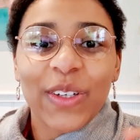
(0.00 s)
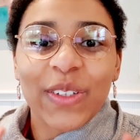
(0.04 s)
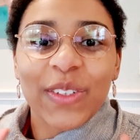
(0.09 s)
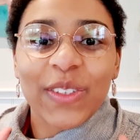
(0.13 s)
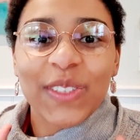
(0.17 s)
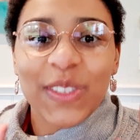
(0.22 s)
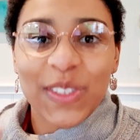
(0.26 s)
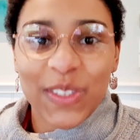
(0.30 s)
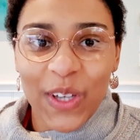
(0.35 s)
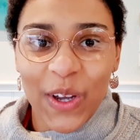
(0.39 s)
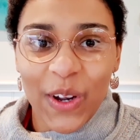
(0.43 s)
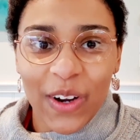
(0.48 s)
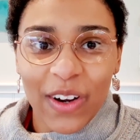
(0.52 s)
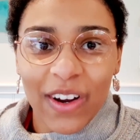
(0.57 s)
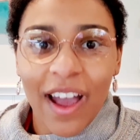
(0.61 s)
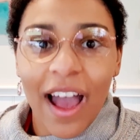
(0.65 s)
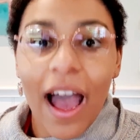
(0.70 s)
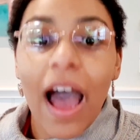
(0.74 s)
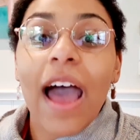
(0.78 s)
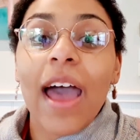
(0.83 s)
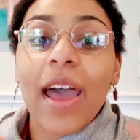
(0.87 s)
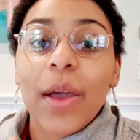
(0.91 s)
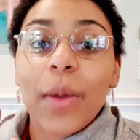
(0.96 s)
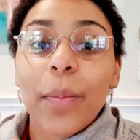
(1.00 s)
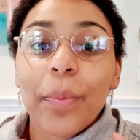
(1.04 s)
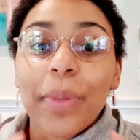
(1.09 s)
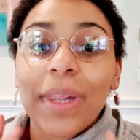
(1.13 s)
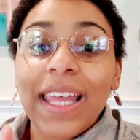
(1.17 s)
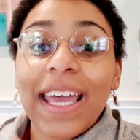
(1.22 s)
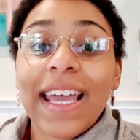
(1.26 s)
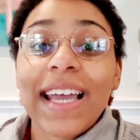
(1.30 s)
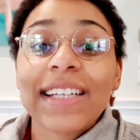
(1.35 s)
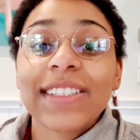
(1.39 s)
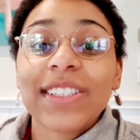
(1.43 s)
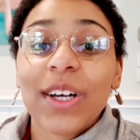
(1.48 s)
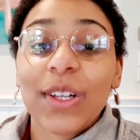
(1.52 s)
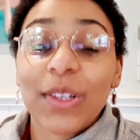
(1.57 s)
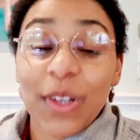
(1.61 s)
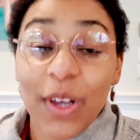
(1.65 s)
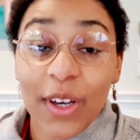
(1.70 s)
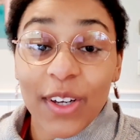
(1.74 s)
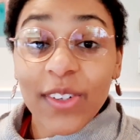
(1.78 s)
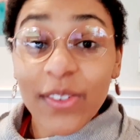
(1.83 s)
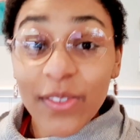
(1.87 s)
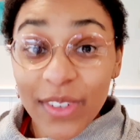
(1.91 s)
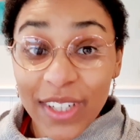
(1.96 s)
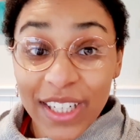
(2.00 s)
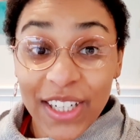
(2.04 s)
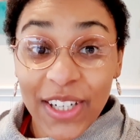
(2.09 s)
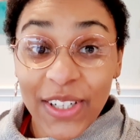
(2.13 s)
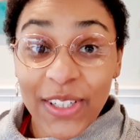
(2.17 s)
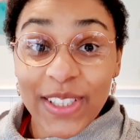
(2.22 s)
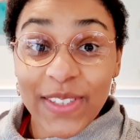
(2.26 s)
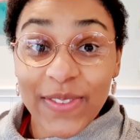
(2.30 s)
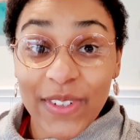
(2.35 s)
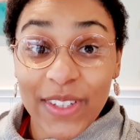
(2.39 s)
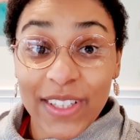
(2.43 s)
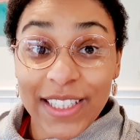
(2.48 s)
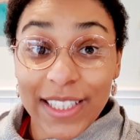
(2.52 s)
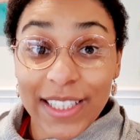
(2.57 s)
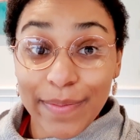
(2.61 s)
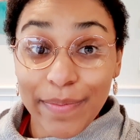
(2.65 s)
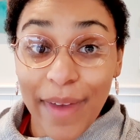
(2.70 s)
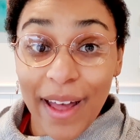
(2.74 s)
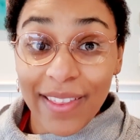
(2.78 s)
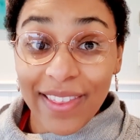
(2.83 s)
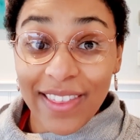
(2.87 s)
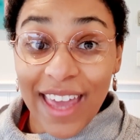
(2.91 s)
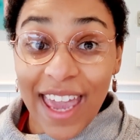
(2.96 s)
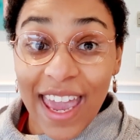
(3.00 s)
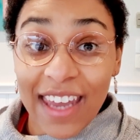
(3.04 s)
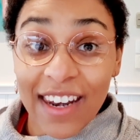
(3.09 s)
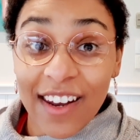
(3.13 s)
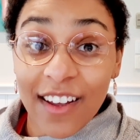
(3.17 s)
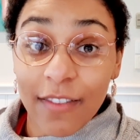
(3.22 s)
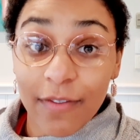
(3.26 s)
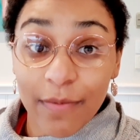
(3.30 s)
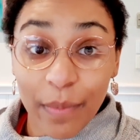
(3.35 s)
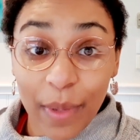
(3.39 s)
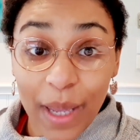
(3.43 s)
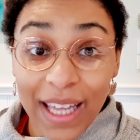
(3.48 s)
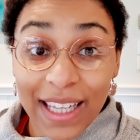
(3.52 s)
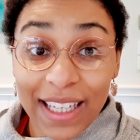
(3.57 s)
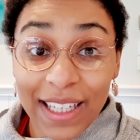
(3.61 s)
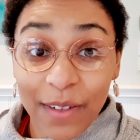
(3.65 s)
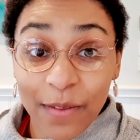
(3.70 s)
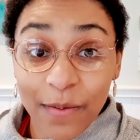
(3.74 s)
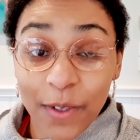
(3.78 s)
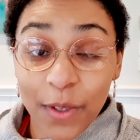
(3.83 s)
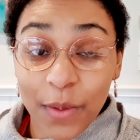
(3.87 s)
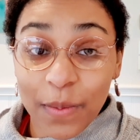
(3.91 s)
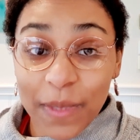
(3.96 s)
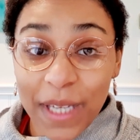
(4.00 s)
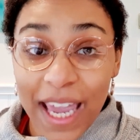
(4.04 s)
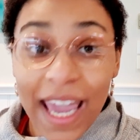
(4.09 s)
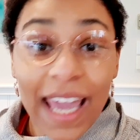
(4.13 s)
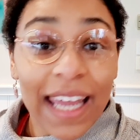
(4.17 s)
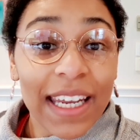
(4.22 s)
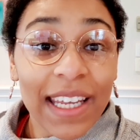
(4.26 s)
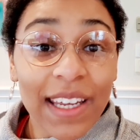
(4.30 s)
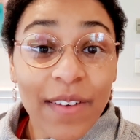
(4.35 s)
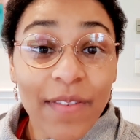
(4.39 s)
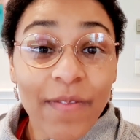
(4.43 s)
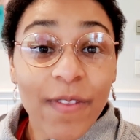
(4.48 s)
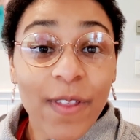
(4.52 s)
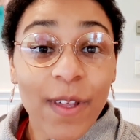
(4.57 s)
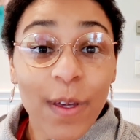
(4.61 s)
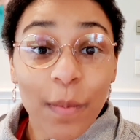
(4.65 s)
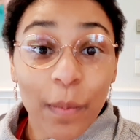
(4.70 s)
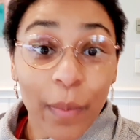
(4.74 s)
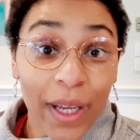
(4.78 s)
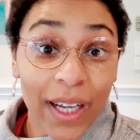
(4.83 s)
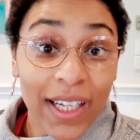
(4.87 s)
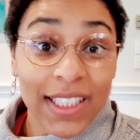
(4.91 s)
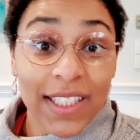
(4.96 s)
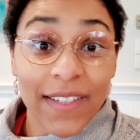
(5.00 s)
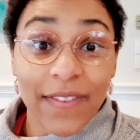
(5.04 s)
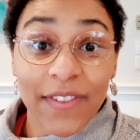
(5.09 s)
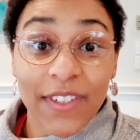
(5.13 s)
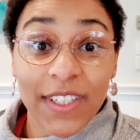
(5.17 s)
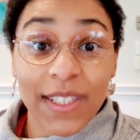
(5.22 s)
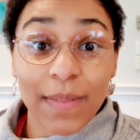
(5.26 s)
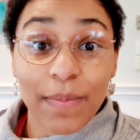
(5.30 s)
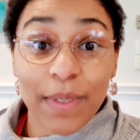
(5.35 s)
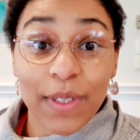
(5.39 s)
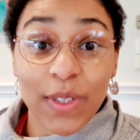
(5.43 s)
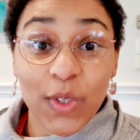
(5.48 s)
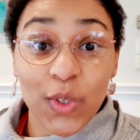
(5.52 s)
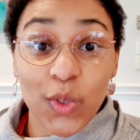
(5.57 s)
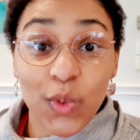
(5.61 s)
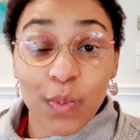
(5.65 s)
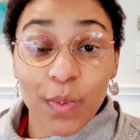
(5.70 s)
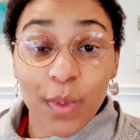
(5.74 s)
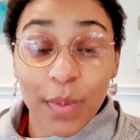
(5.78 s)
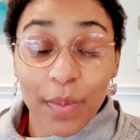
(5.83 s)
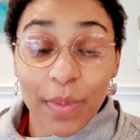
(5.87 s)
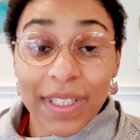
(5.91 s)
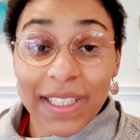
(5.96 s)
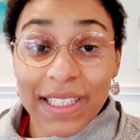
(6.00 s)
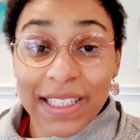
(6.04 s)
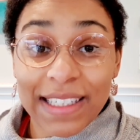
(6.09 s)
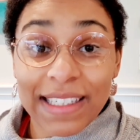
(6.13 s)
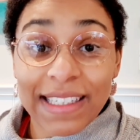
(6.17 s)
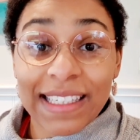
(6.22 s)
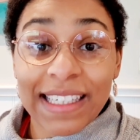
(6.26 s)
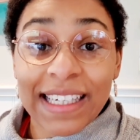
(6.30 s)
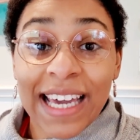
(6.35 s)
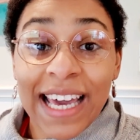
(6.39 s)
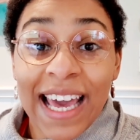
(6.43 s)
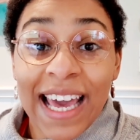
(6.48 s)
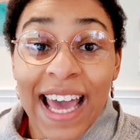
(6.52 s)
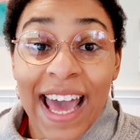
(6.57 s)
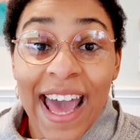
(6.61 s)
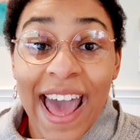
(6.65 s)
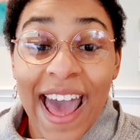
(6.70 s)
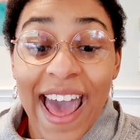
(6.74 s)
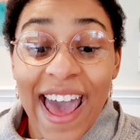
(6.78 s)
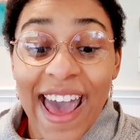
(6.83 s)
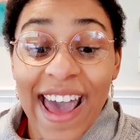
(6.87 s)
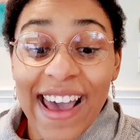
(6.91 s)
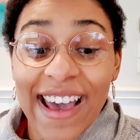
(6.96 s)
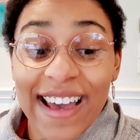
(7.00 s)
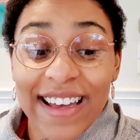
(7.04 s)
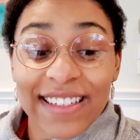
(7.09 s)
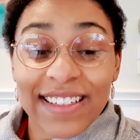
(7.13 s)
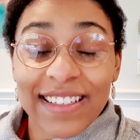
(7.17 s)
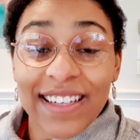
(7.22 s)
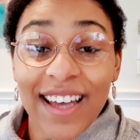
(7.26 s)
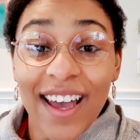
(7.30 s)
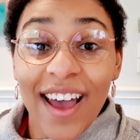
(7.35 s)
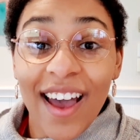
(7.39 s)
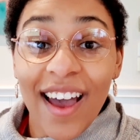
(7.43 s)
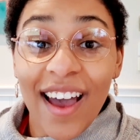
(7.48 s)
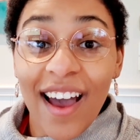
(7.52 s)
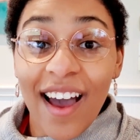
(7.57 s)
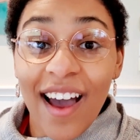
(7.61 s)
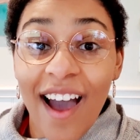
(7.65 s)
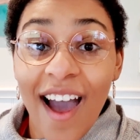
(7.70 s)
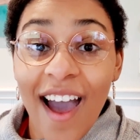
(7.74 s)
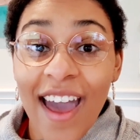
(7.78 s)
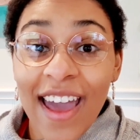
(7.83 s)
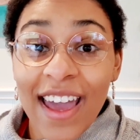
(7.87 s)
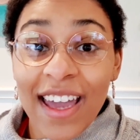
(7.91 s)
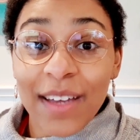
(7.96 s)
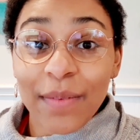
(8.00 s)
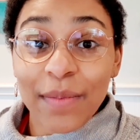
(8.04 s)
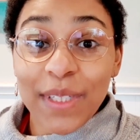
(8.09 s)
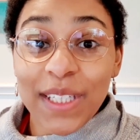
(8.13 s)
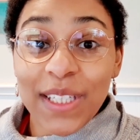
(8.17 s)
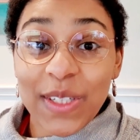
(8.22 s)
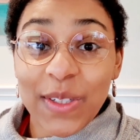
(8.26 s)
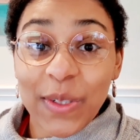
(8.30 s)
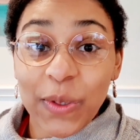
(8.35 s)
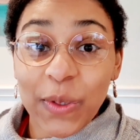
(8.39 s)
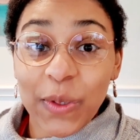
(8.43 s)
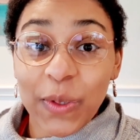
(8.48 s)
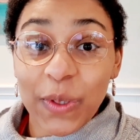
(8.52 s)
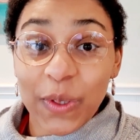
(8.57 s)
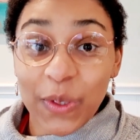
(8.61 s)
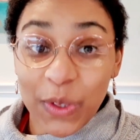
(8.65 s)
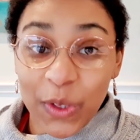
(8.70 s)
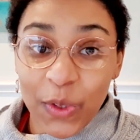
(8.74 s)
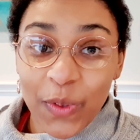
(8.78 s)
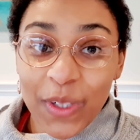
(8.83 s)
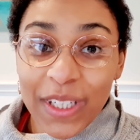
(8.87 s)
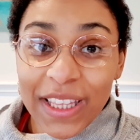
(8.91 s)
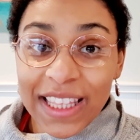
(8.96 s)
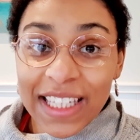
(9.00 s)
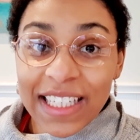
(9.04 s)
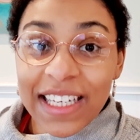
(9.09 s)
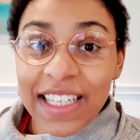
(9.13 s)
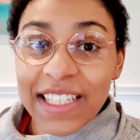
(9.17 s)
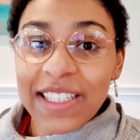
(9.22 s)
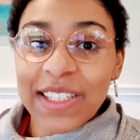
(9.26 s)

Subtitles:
So I planned a lot of videos for this month and I've barely filmed any of them because I've just been super busy and I am still new at this.